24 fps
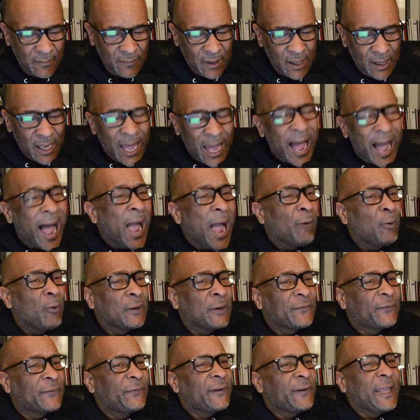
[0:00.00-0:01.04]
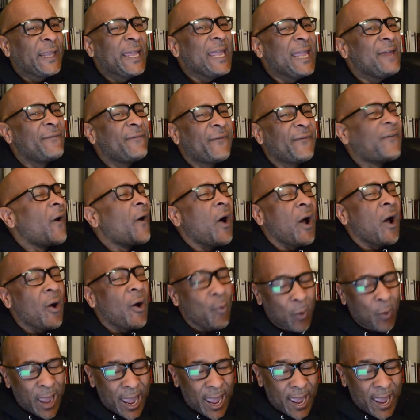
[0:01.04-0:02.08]
I would flee far
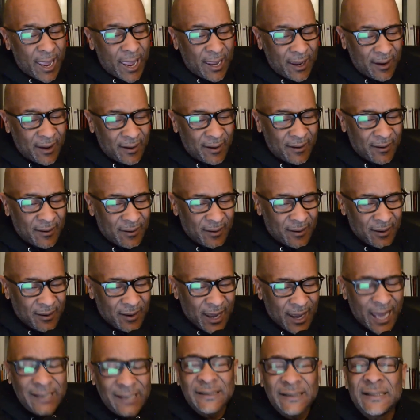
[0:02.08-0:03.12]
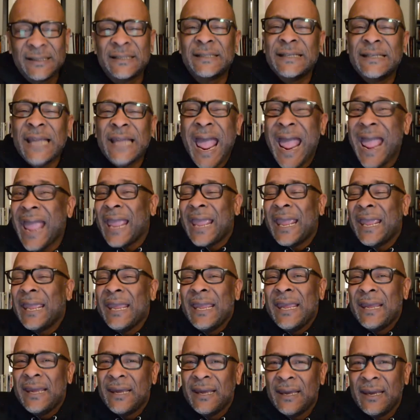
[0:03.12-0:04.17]
away and
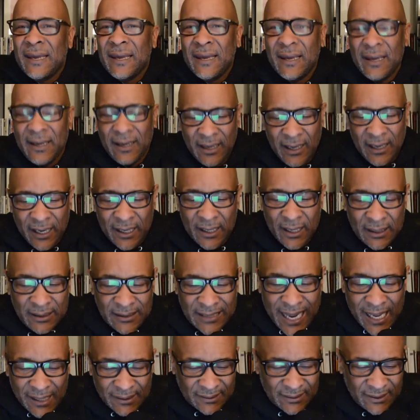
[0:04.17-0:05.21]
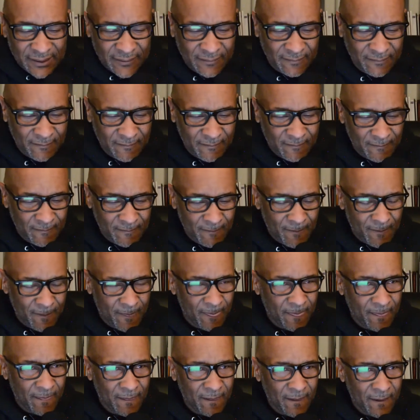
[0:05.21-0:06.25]
stay in a desert."
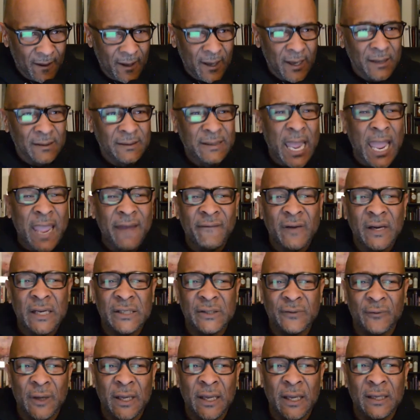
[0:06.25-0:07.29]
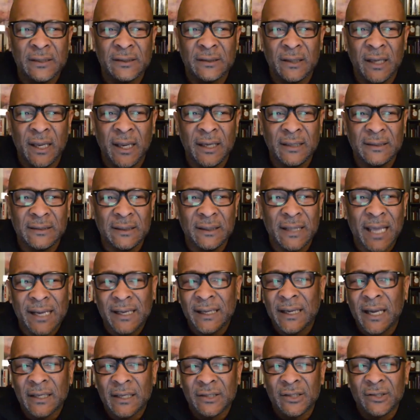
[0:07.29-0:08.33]
David is letting
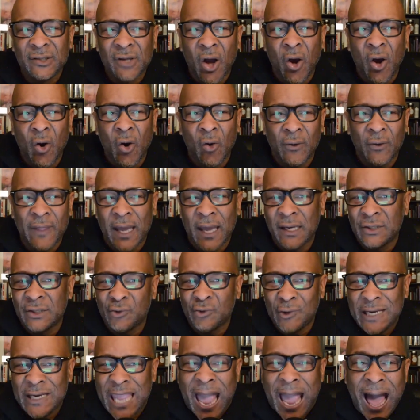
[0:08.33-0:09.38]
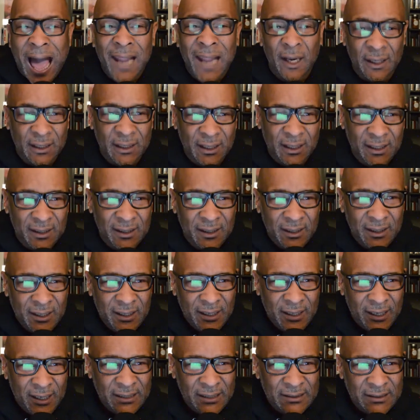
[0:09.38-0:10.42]
us know that his reality
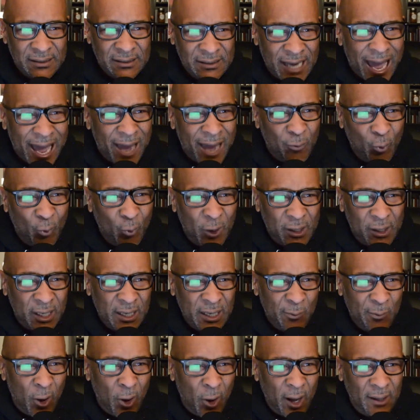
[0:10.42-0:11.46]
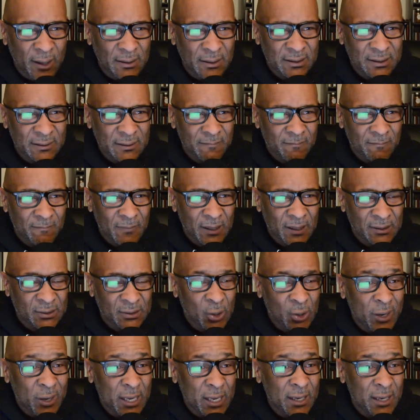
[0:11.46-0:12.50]
is not what he wants. And so
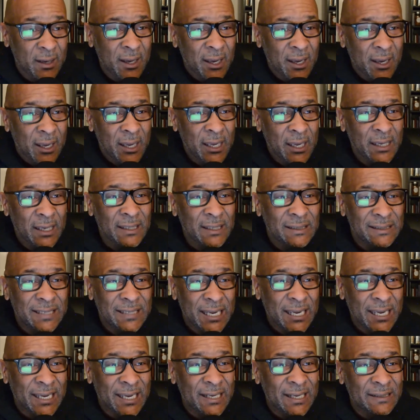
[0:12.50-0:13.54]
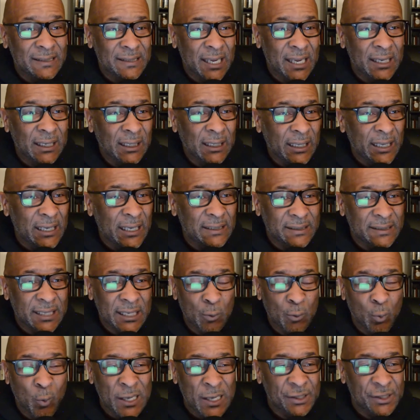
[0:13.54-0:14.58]
he intends, at least he
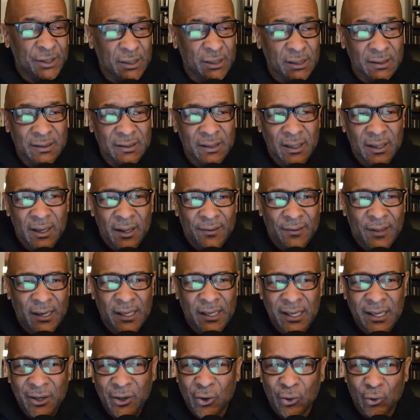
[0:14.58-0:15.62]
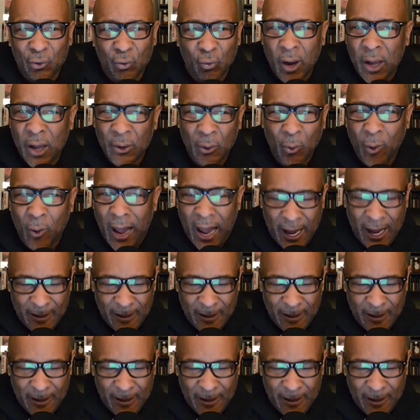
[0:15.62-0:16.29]
wishes, that he could run away.